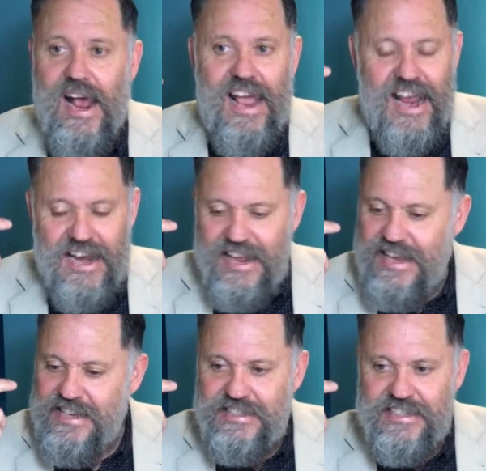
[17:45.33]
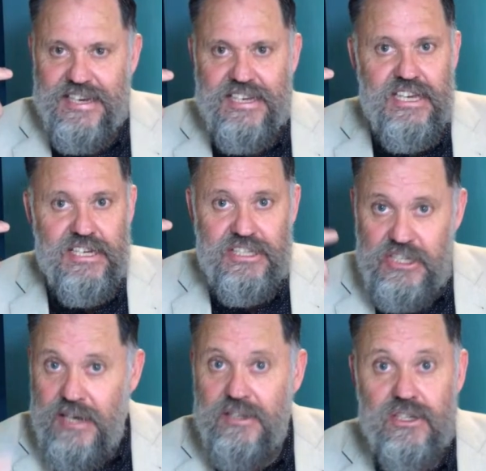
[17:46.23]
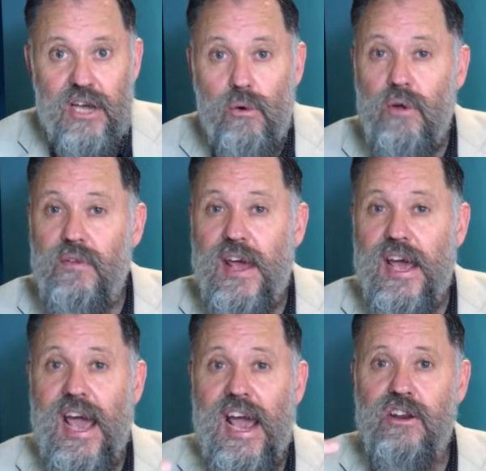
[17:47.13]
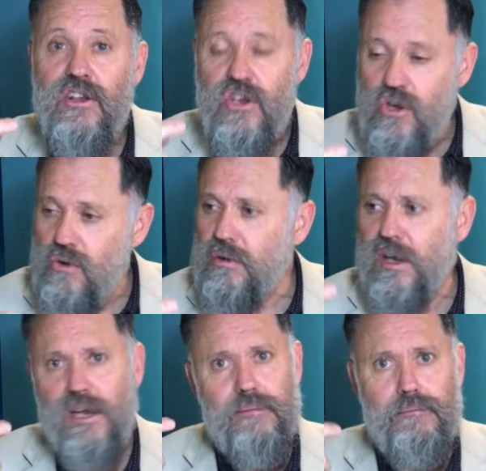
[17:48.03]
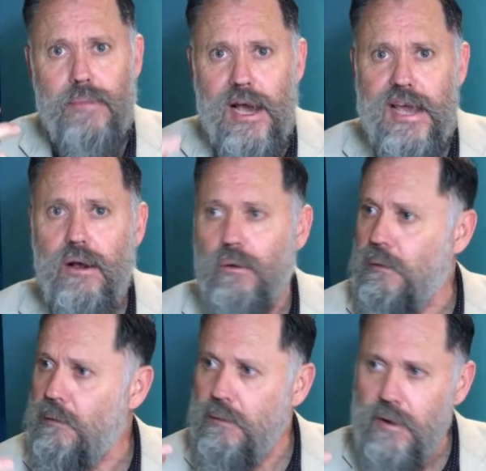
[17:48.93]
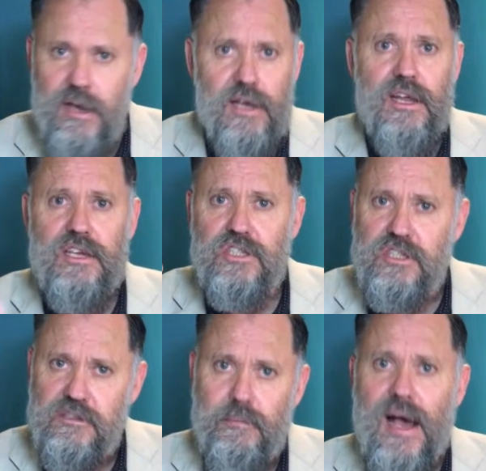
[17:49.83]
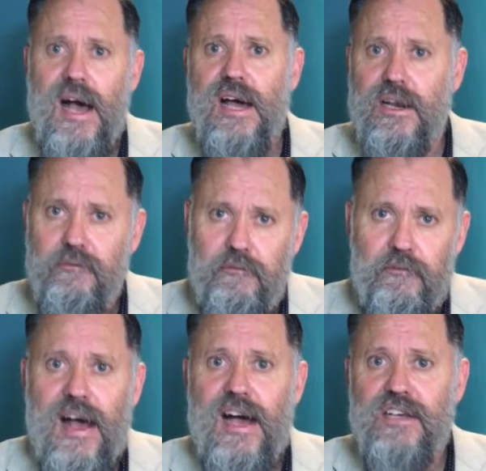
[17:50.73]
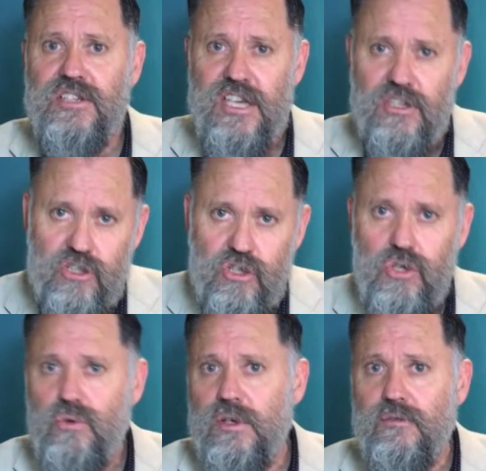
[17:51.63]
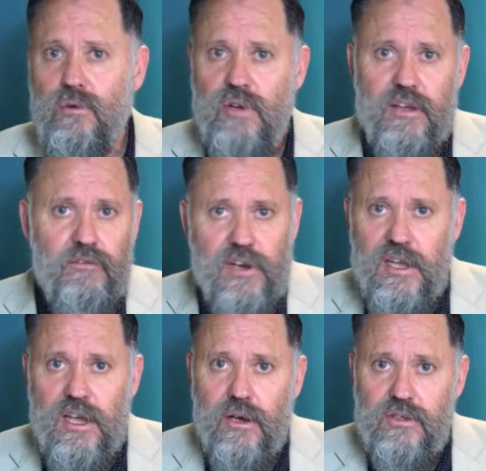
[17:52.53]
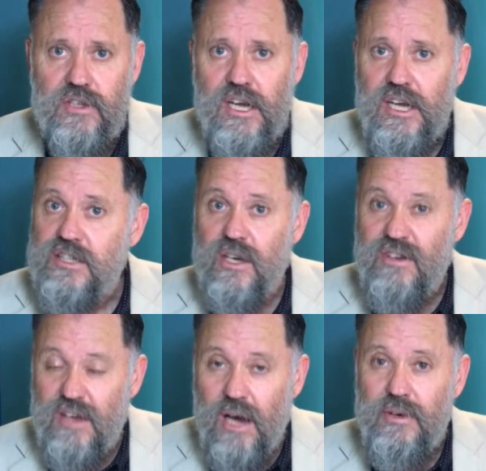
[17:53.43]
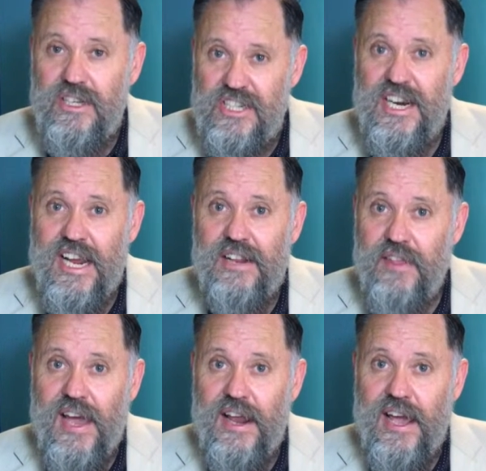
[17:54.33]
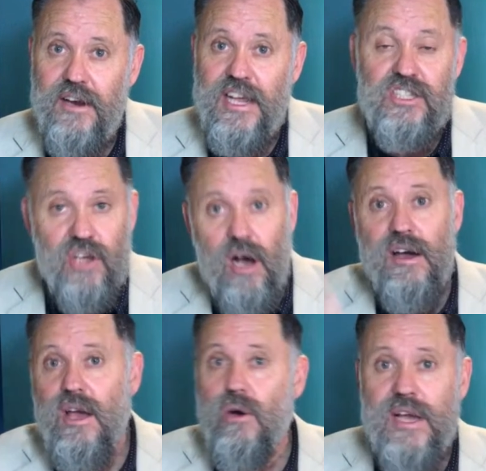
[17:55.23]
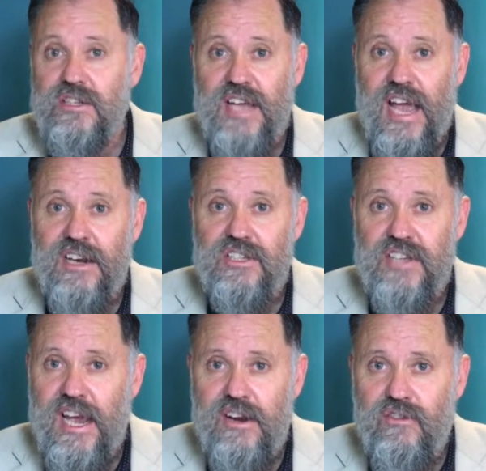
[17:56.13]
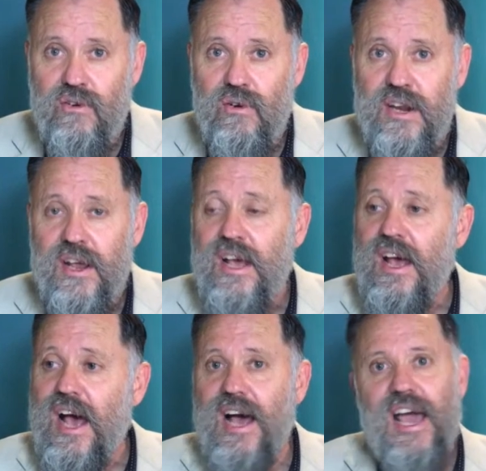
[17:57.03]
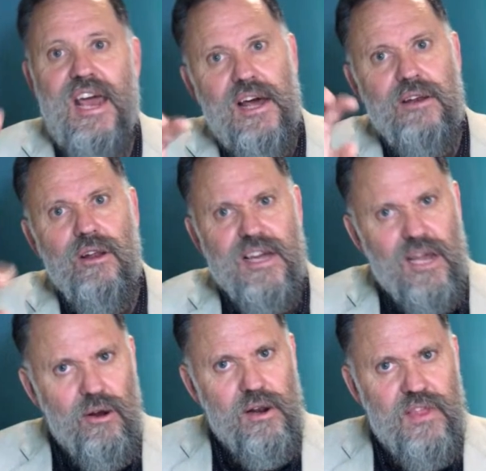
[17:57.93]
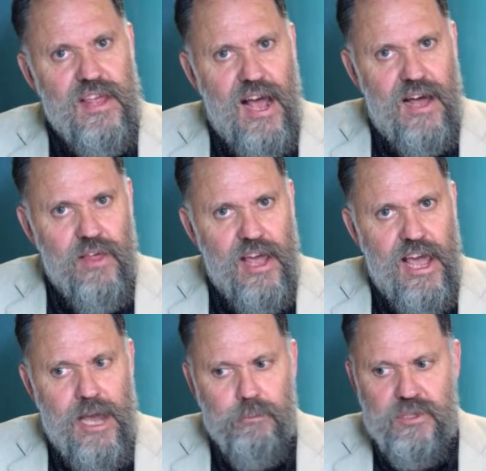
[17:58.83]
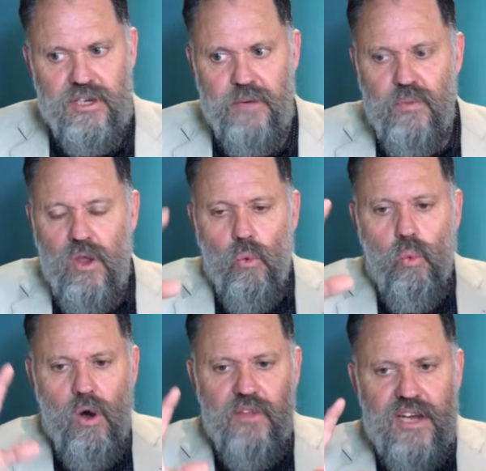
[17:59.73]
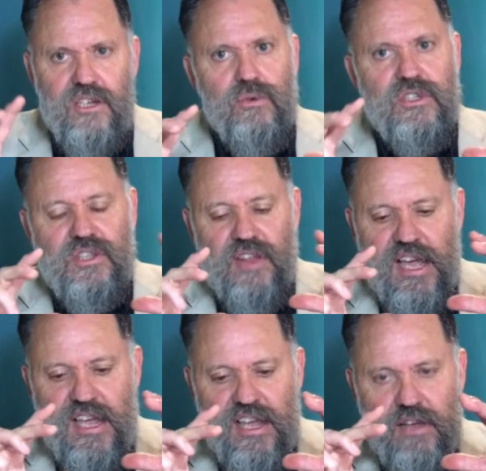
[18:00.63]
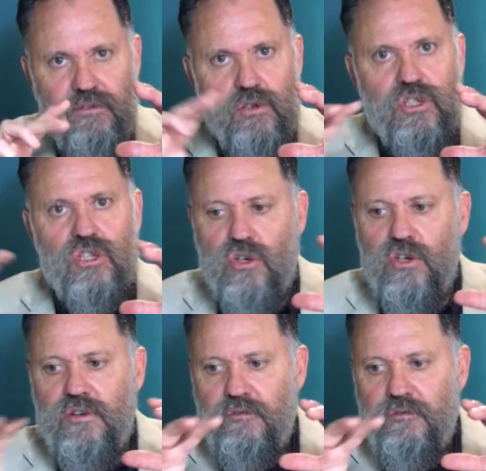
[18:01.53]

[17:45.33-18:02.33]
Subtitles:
It is you just go on there and you can make really smart, fast, intuitive looking videos. So go and check that out. It's iOS and it's Android. And unlike a lot of the other apps, what they do is they give you certain